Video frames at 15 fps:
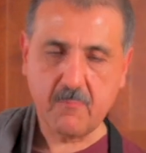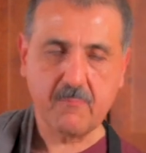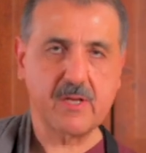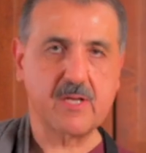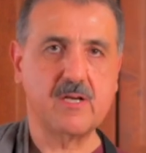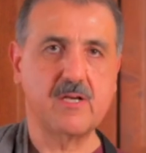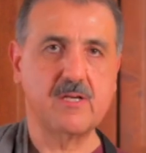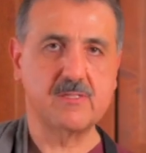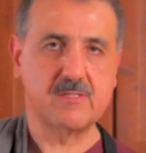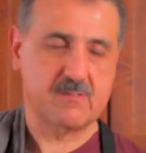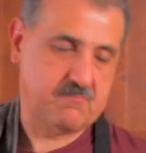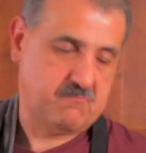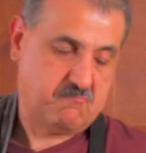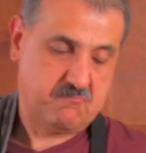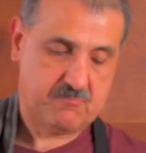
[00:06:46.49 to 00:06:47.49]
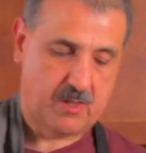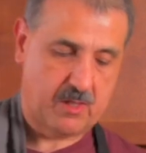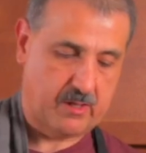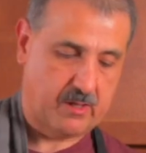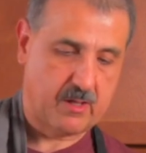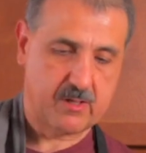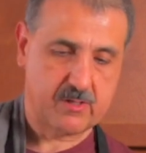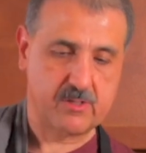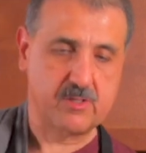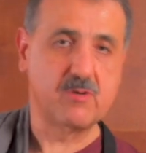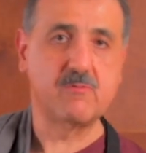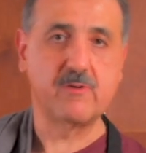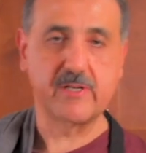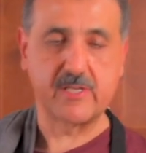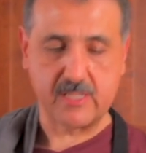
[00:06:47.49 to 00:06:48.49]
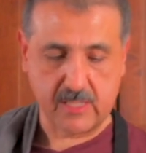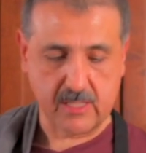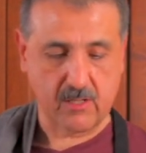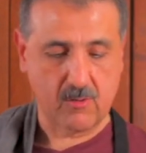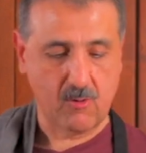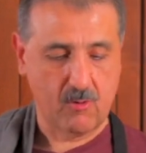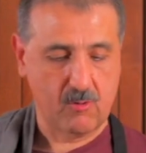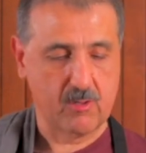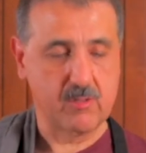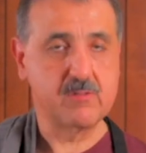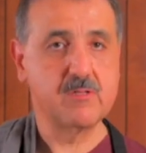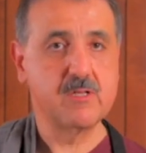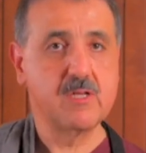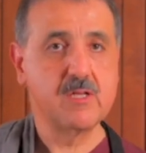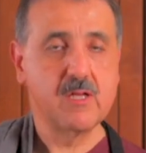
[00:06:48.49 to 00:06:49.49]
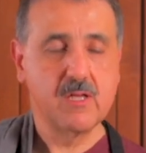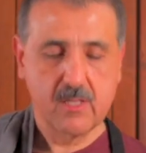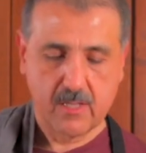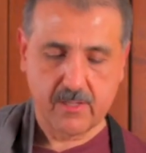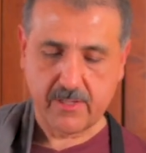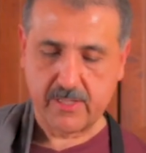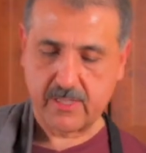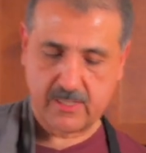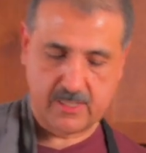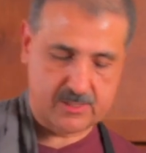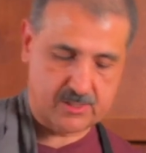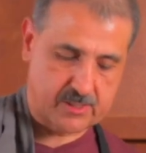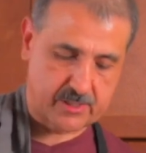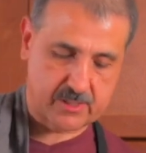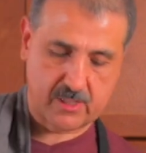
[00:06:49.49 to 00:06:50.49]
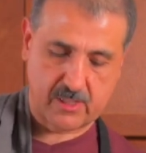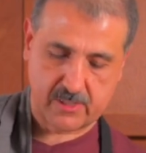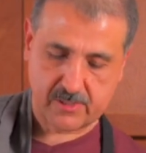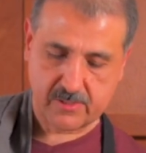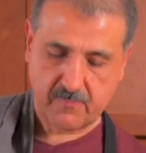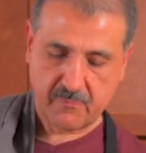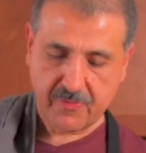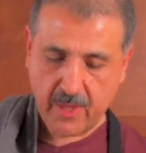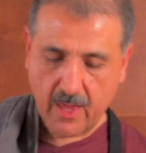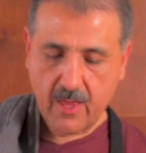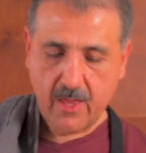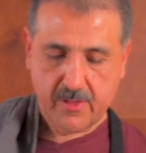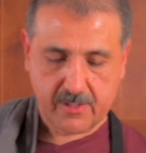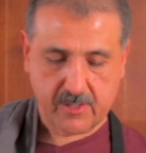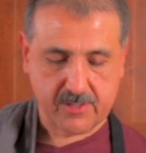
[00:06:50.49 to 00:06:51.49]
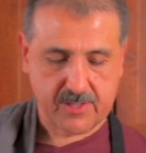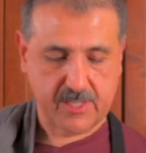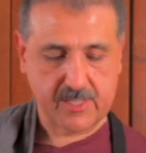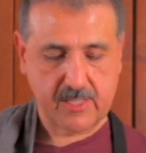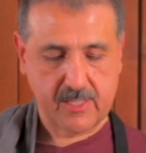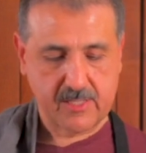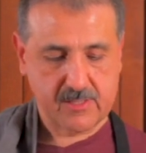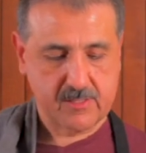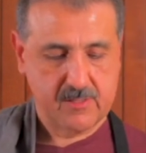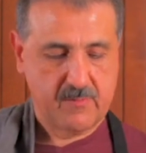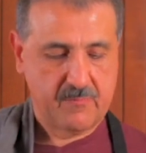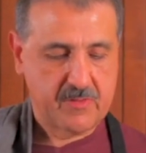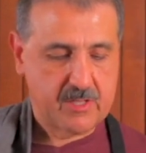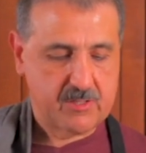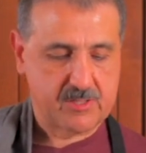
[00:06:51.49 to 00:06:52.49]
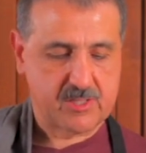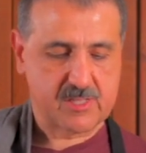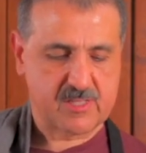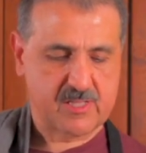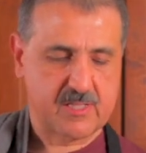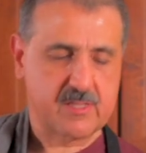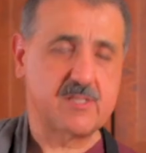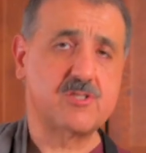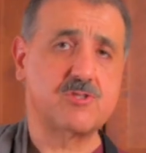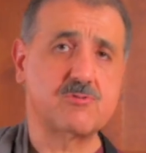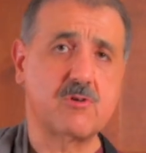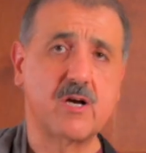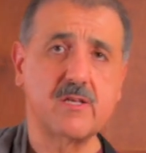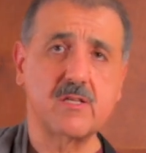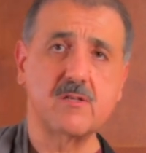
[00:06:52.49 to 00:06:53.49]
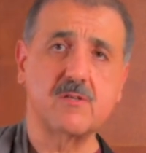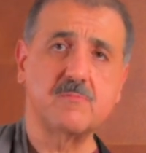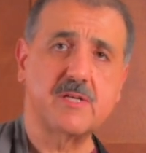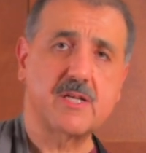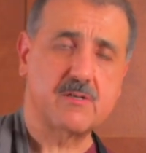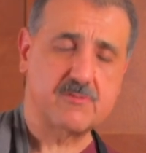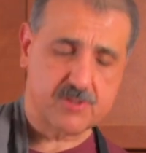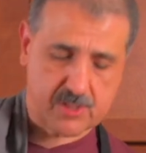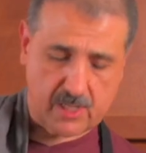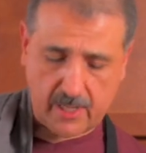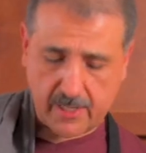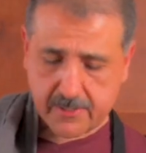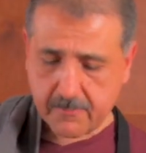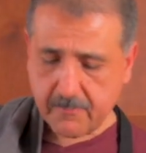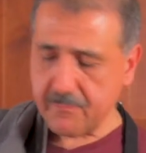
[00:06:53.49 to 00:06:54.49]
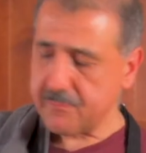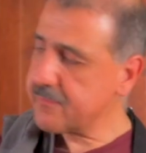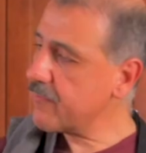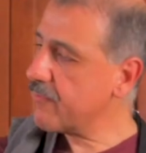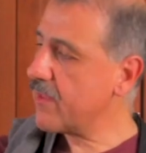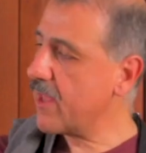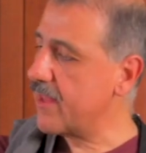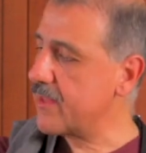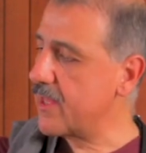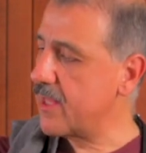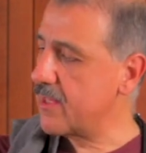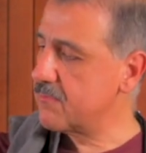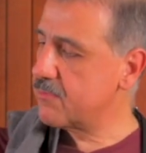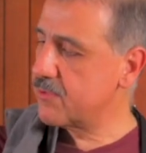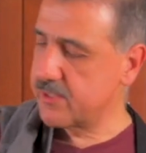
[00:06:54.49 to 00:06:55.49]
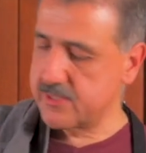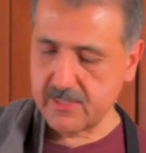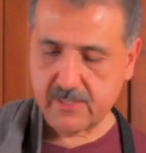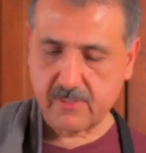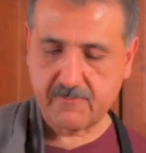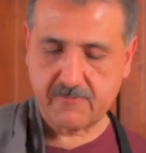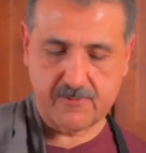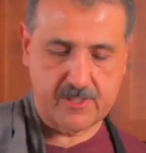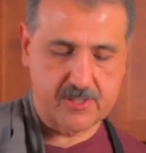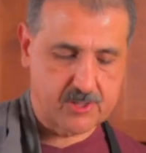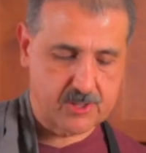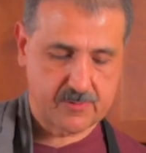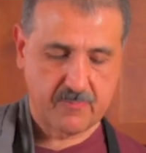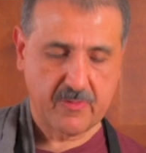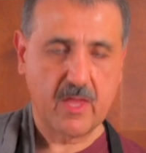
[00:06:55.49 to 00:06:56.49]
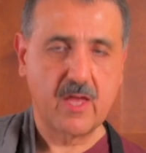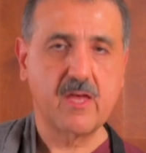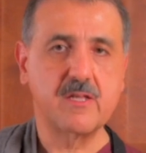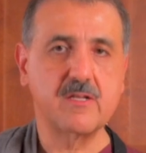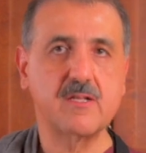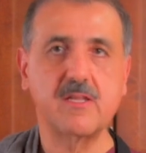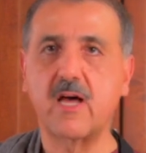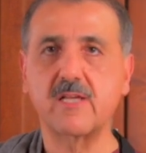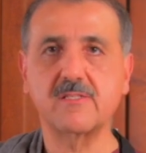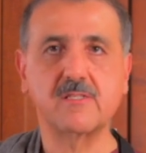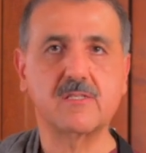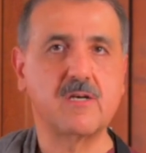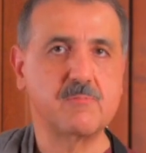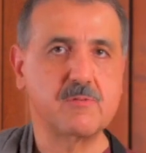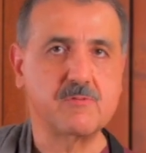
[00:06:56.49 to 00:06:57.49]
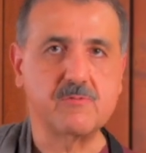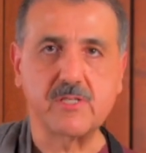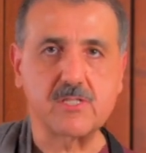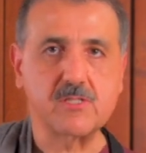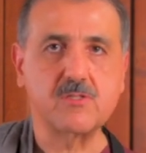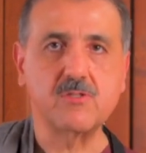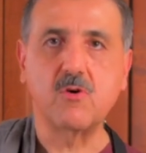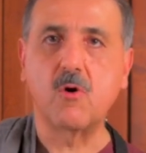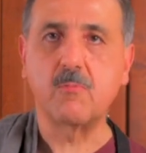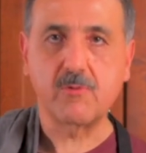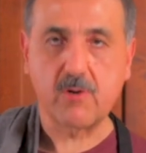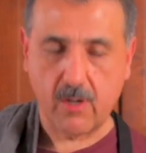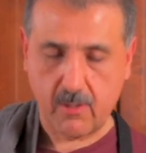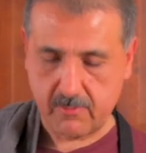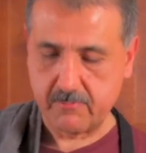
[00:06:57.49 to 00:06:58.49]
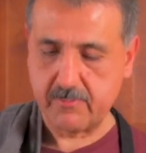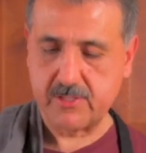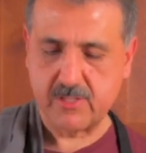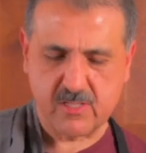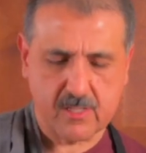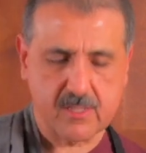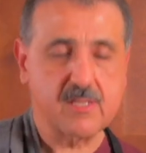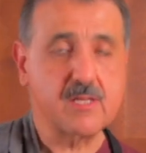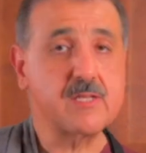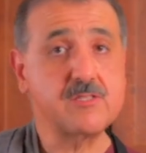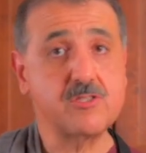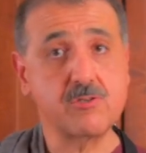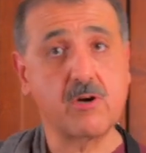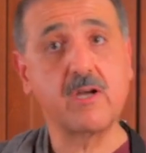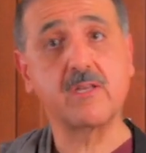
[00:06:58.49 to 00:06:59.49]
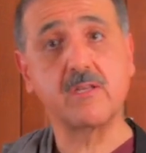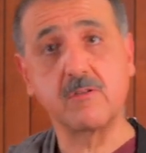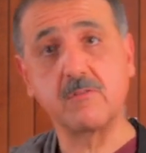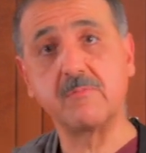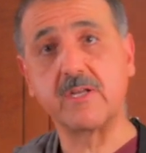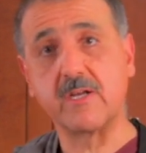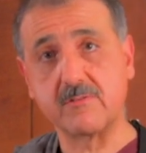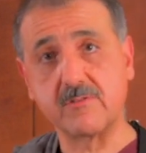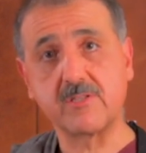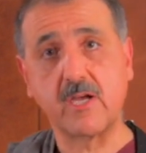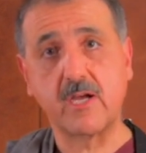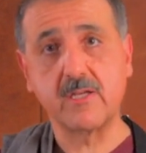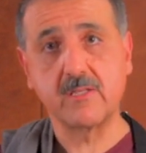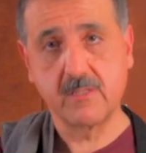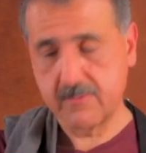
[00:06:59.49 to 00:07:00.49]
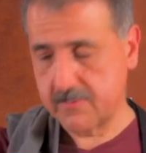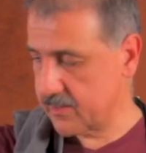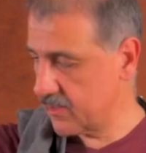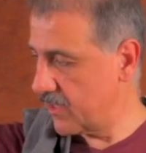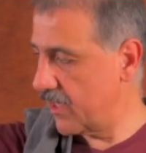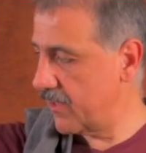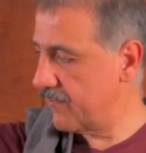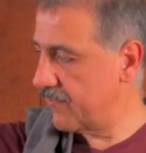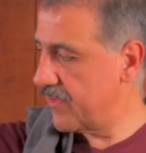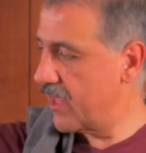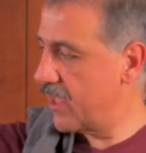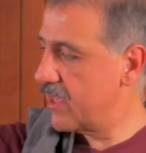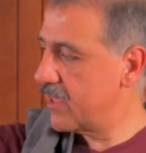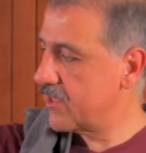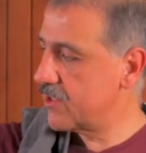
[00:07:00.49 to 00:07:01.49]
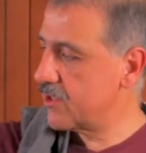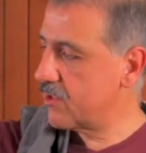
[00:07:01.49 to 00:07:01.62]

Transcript: because you don't want to eat a whole thing of nuts like this. Good thing is, you just let this dry a little bit outside and then put it in the fridge. It'll last a couple of weeks, no problem. But you gotta let it dry a little bit outside, okay? You